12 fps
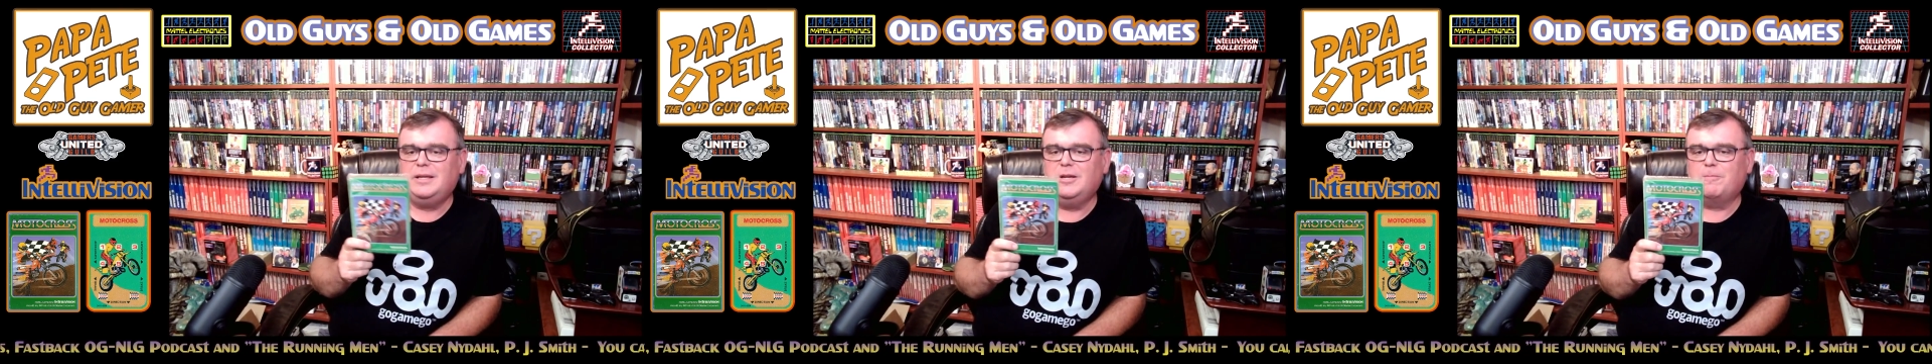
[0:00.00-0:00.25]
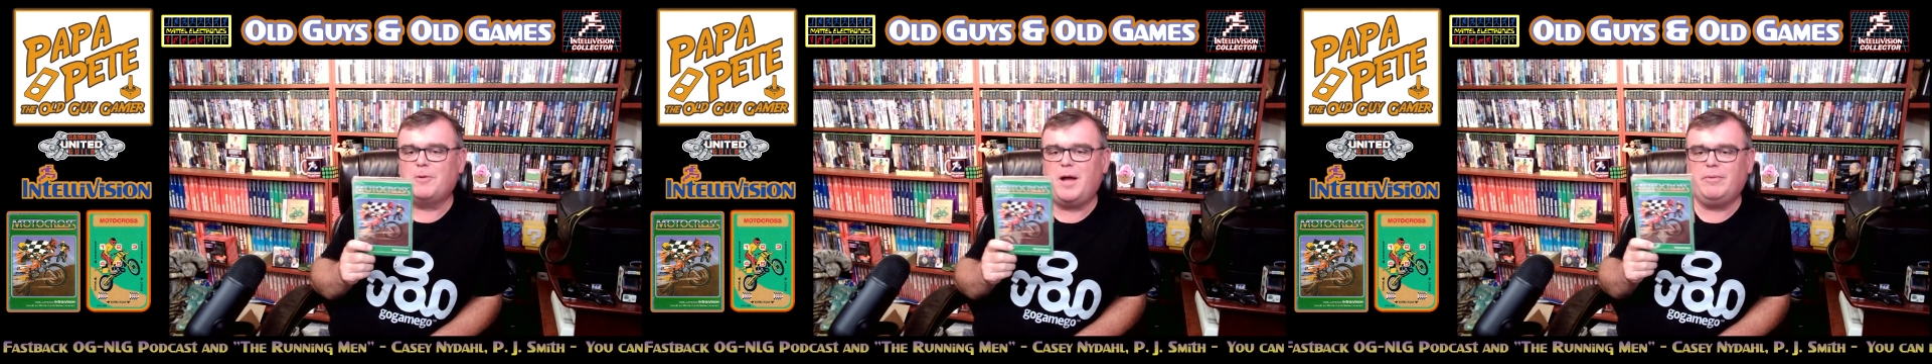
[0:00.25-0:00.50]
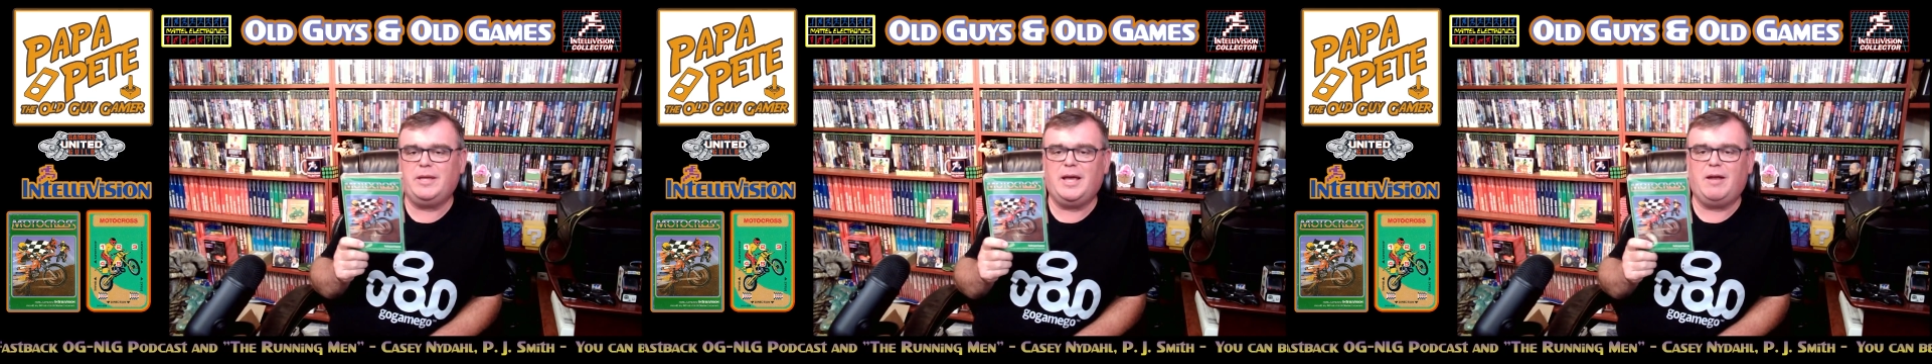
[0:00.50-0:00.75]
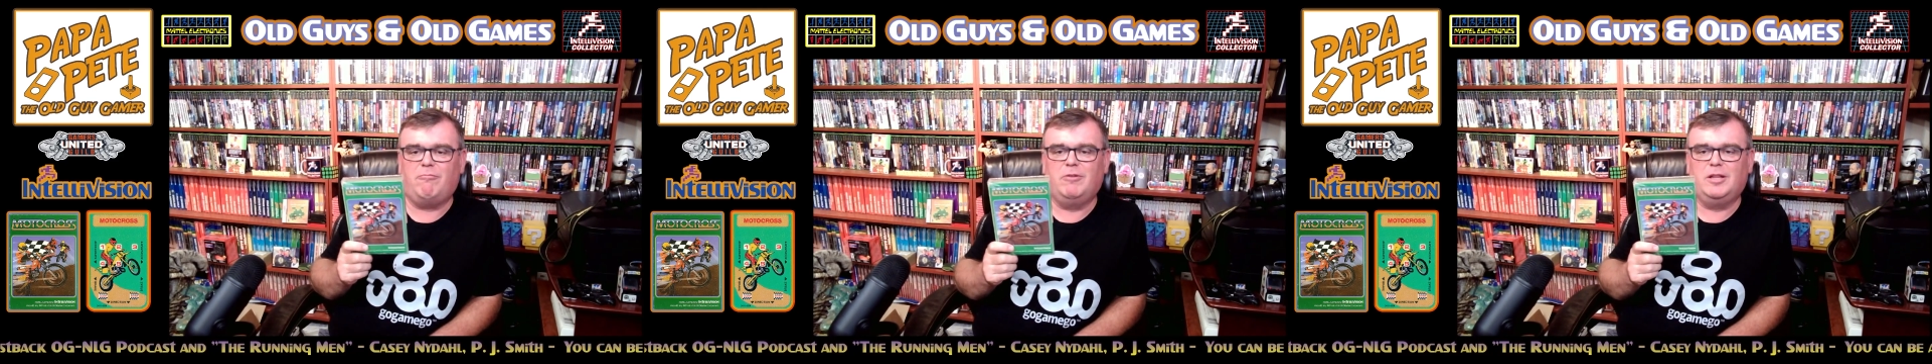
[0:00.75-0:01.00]
You could probably
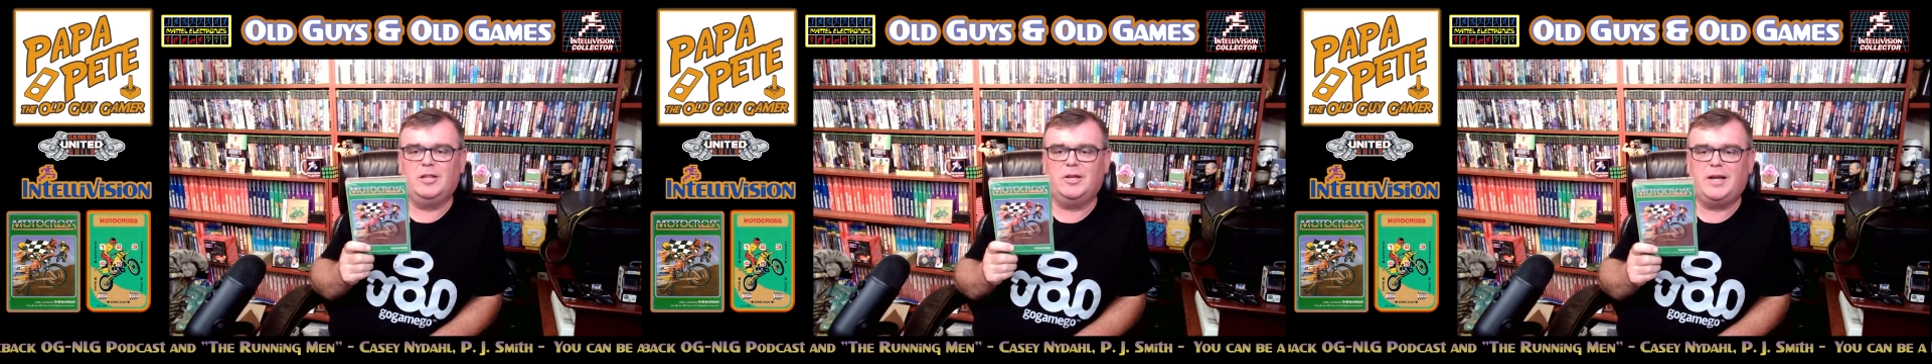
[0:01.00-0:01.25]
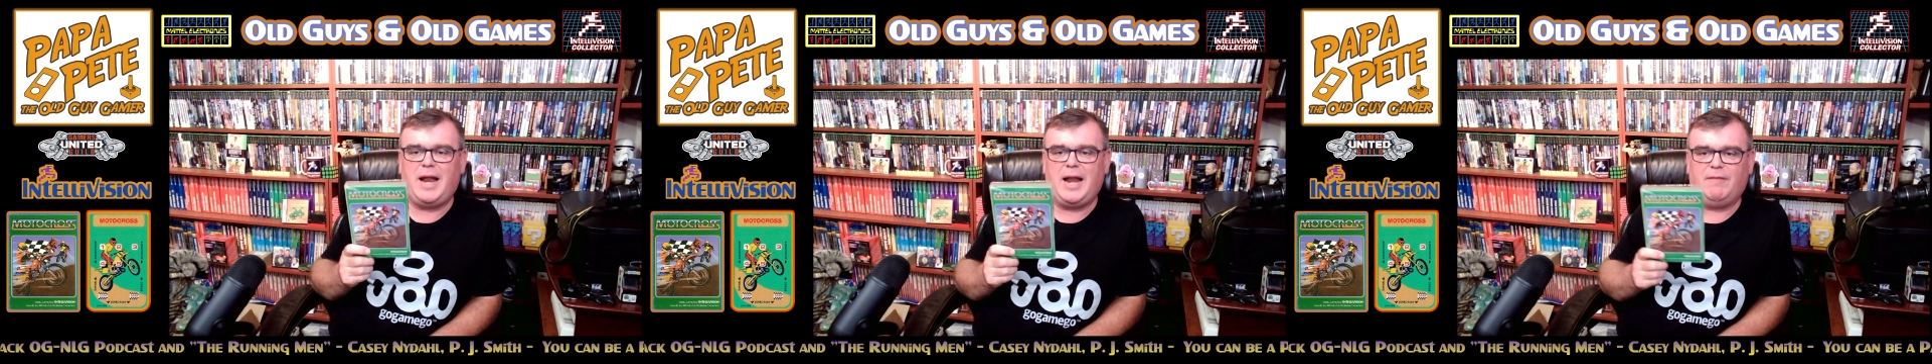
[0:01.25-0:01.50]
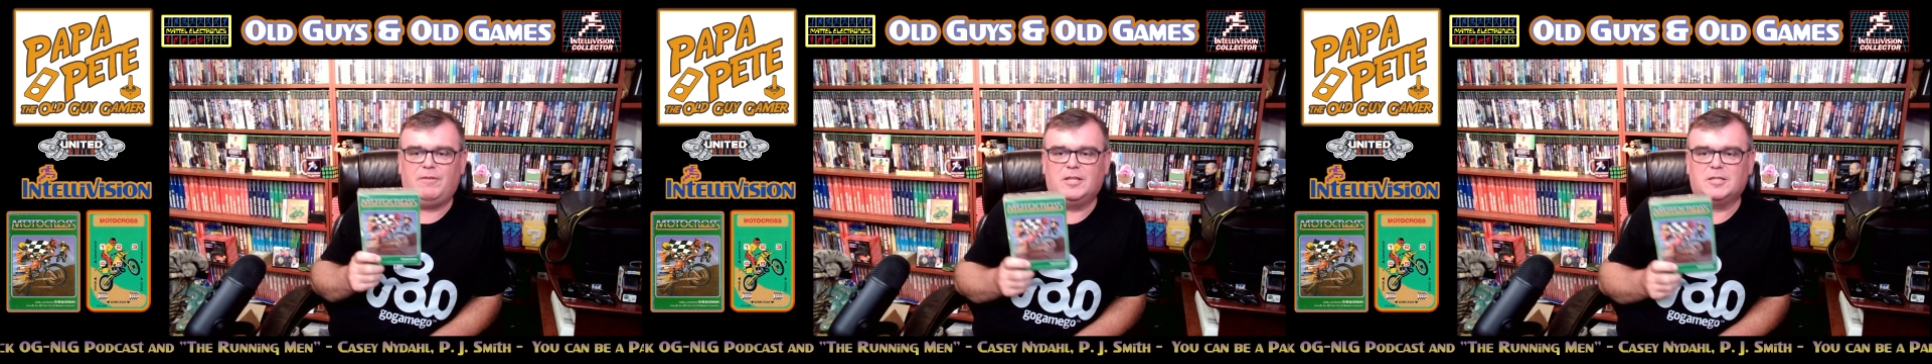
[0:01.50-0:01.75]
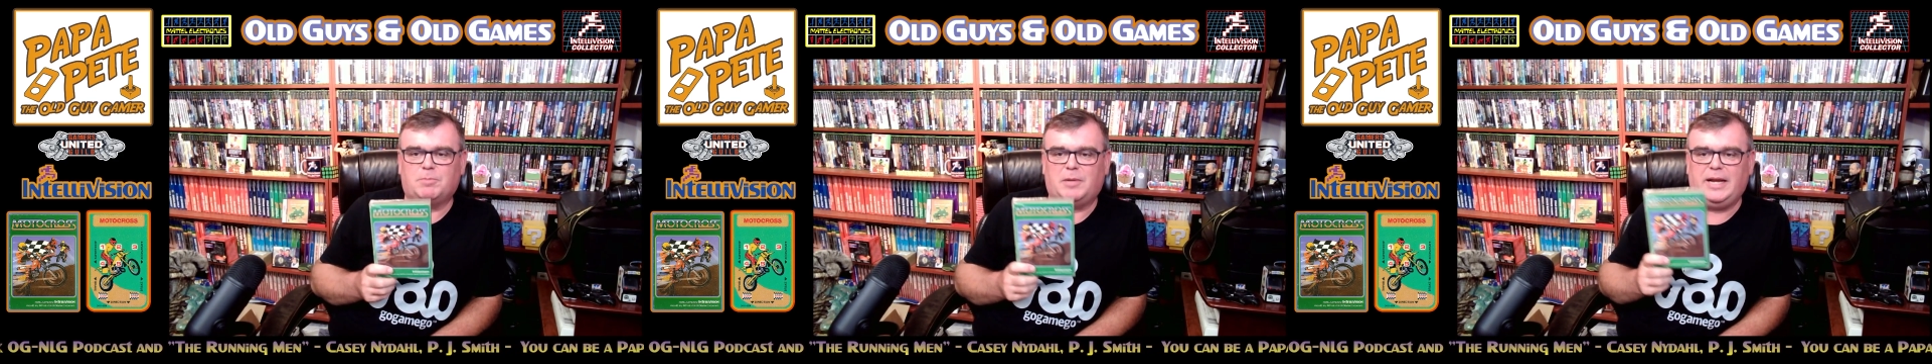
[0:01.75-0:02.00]
get really good at it if you
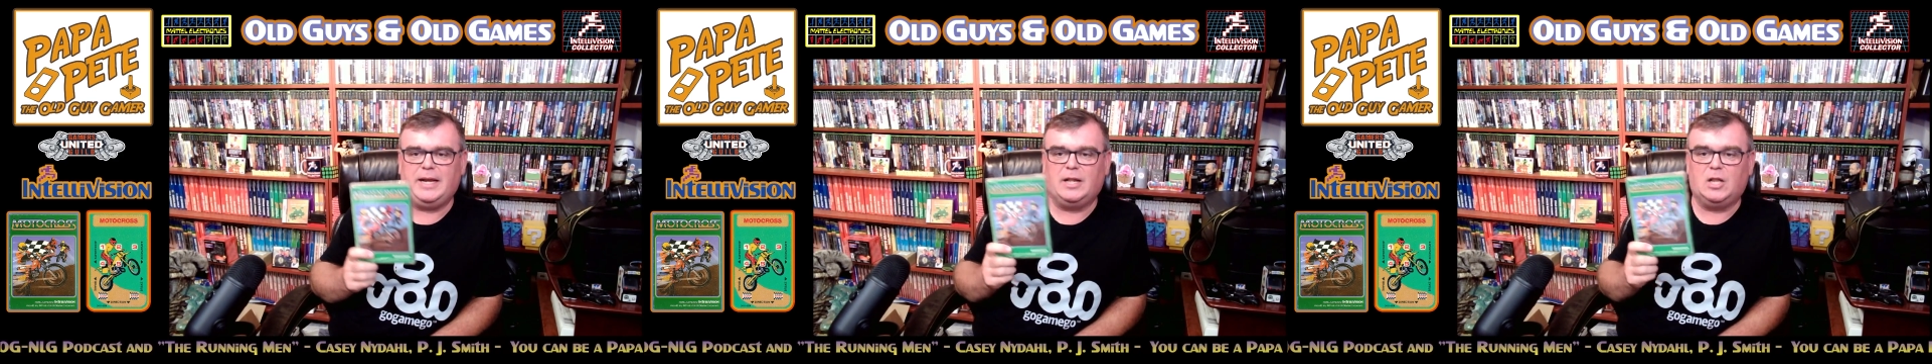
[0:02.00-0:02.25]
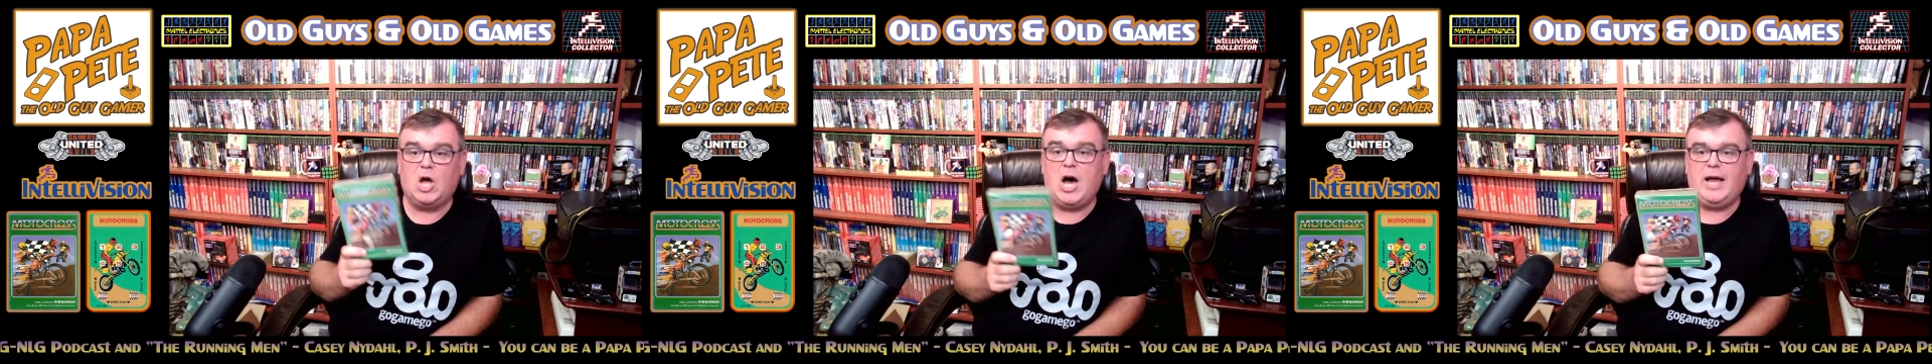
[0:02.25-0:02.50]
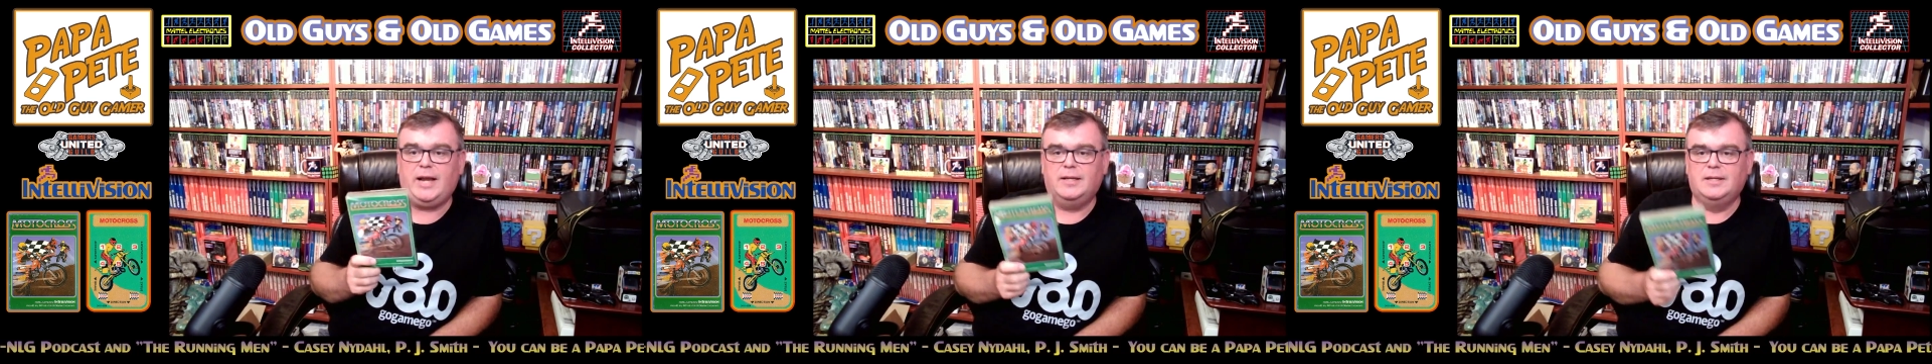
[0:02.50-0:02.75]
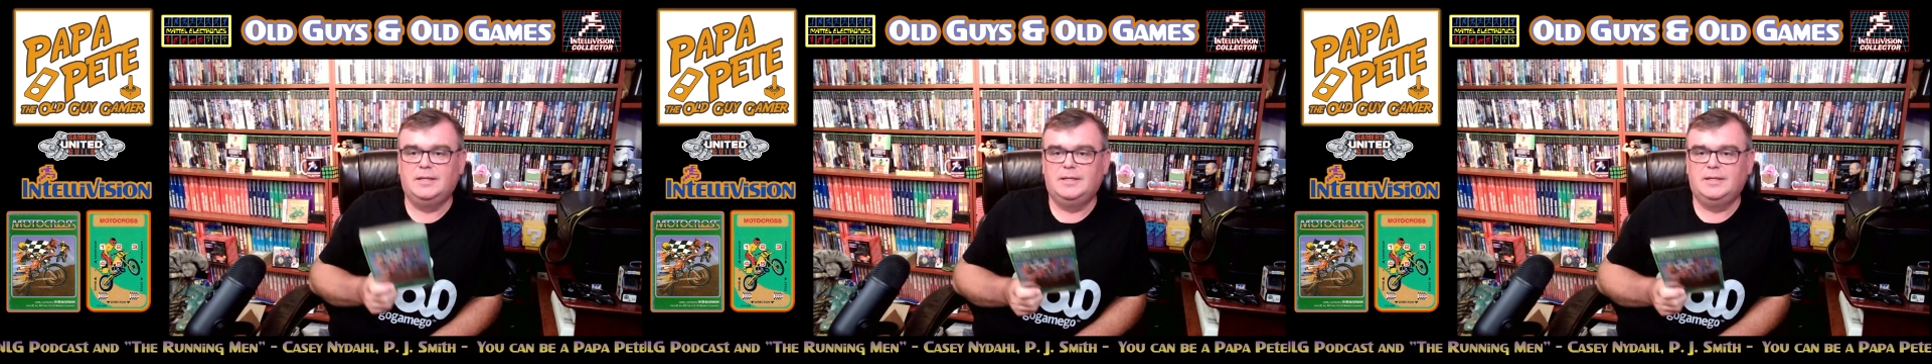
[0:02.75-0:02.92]
just played it a lot.